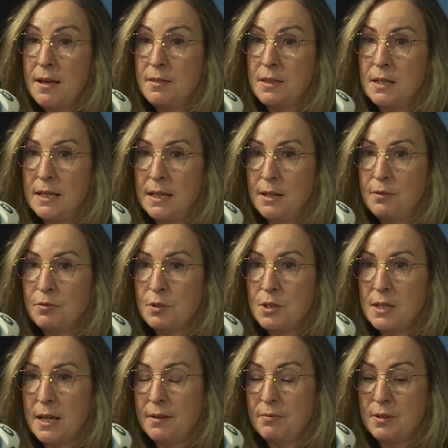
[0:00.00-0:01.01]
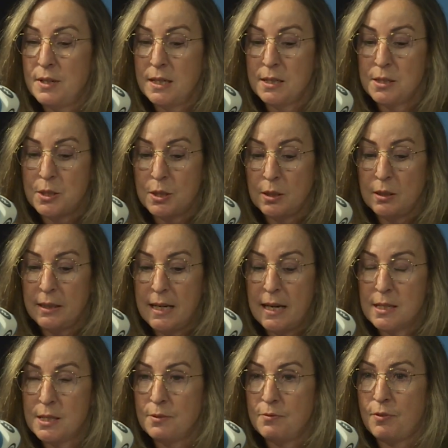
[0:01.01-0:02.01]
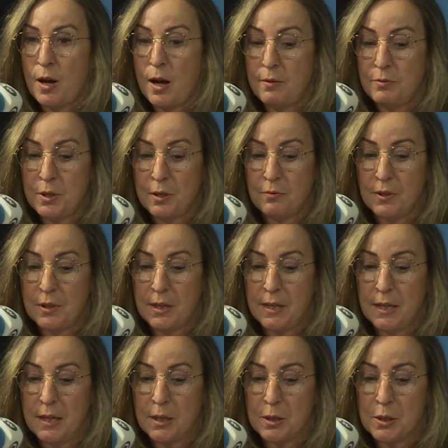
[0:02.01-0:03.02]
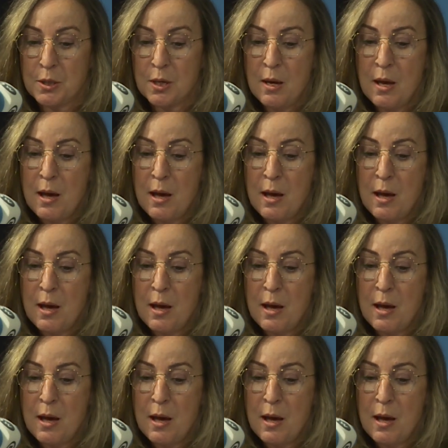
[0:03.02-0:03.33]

the need for safety certainly has evolved over the years,